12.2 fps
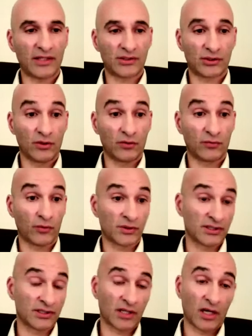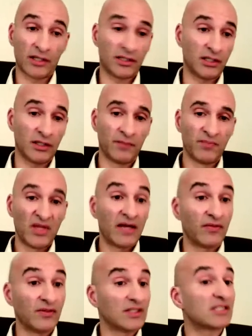that's good for society,
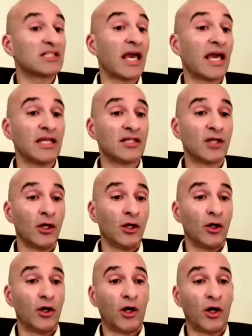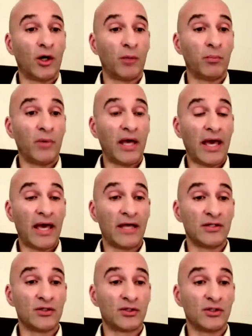the state, um,
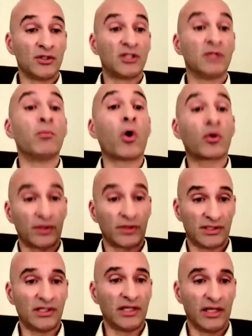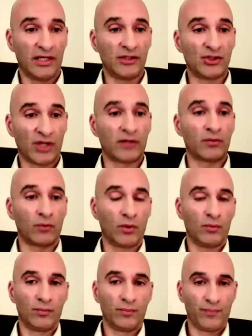and democracy in general.